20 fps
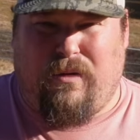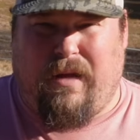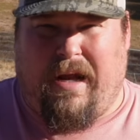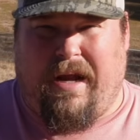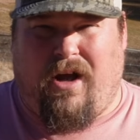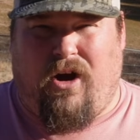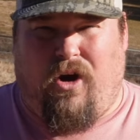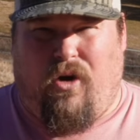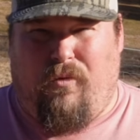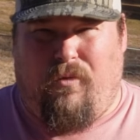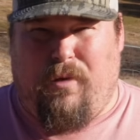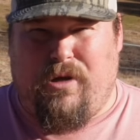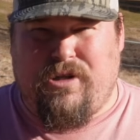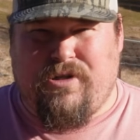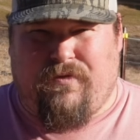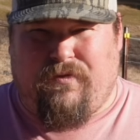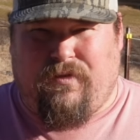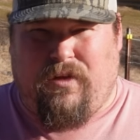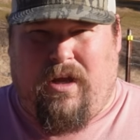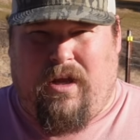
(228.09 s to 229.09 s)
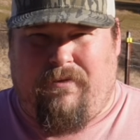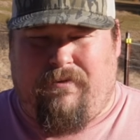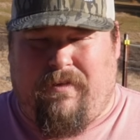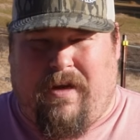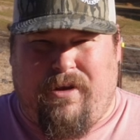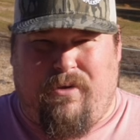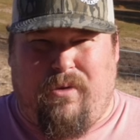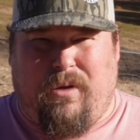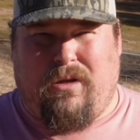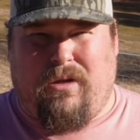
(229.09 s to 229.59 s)
I don't like a whole bunch of
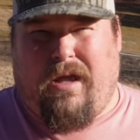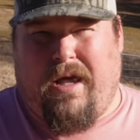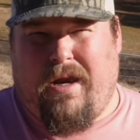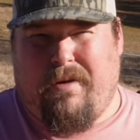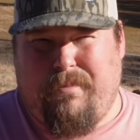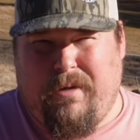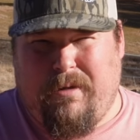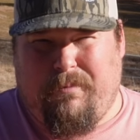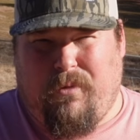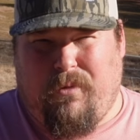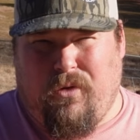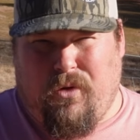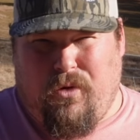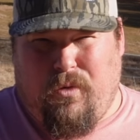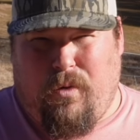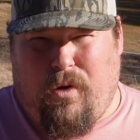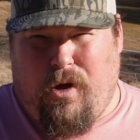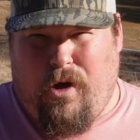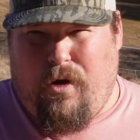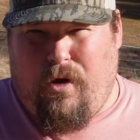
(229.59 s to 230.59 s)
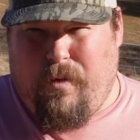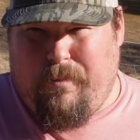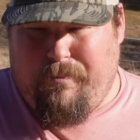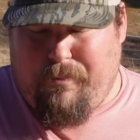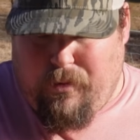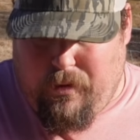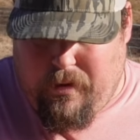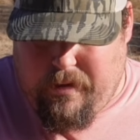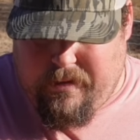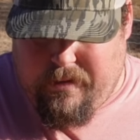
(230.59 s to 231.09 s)
fluff. I know a lot of people who will
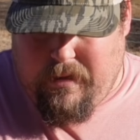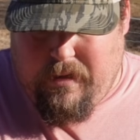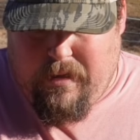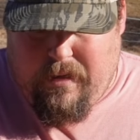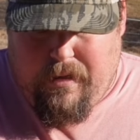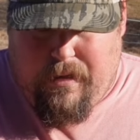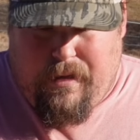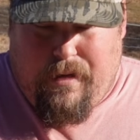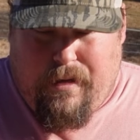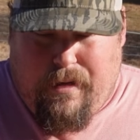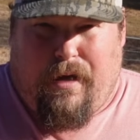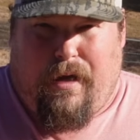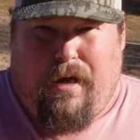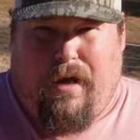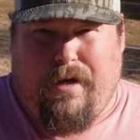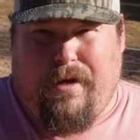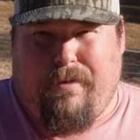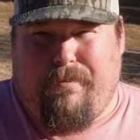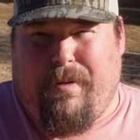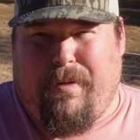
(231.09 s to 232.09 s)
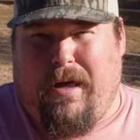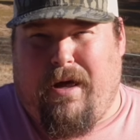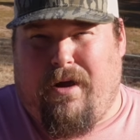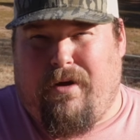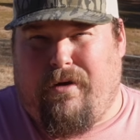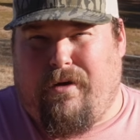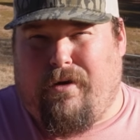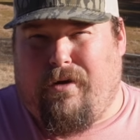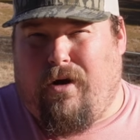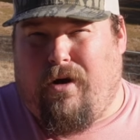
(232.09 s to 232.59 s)
go and put
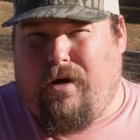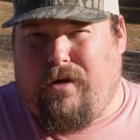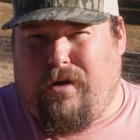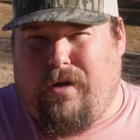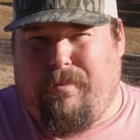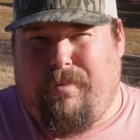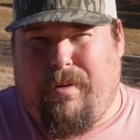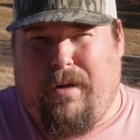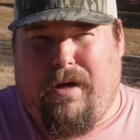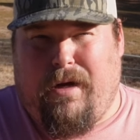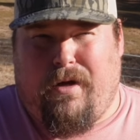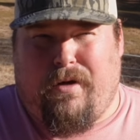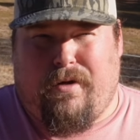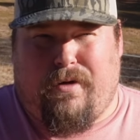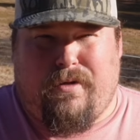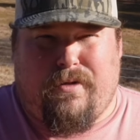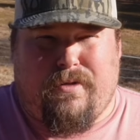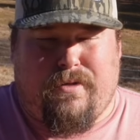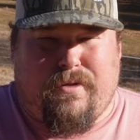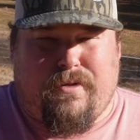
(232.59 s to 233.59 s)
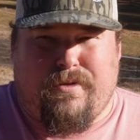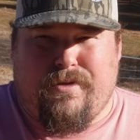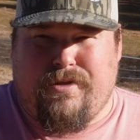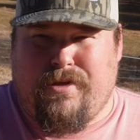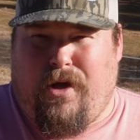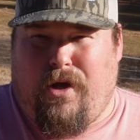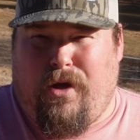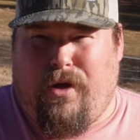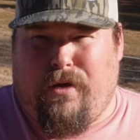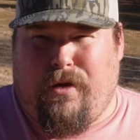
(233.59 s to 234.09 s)
onion powder, garlic
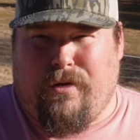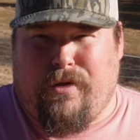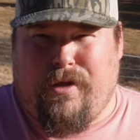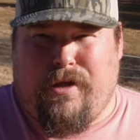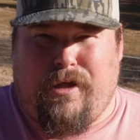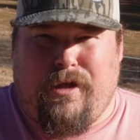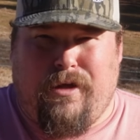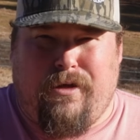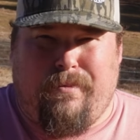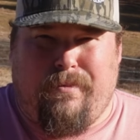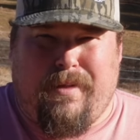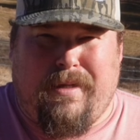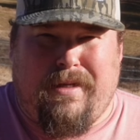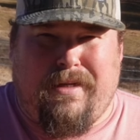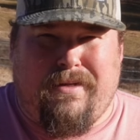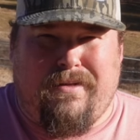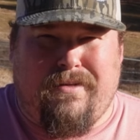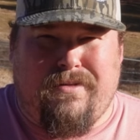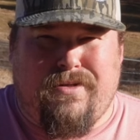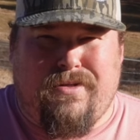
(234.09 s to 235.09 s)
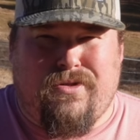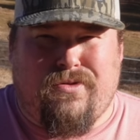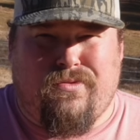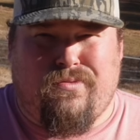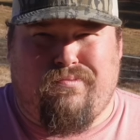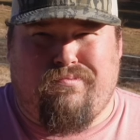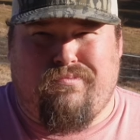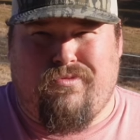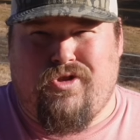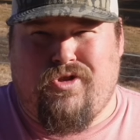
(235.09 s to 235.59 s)
powder, salt,
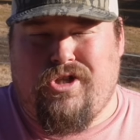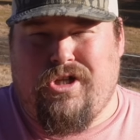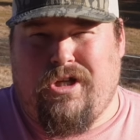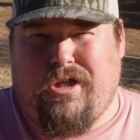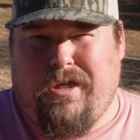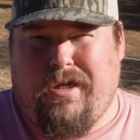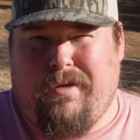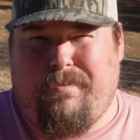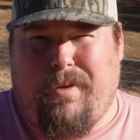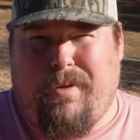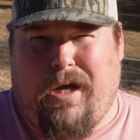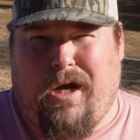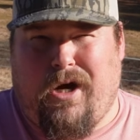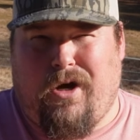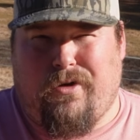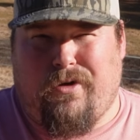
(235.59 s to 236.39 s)
cumin, chili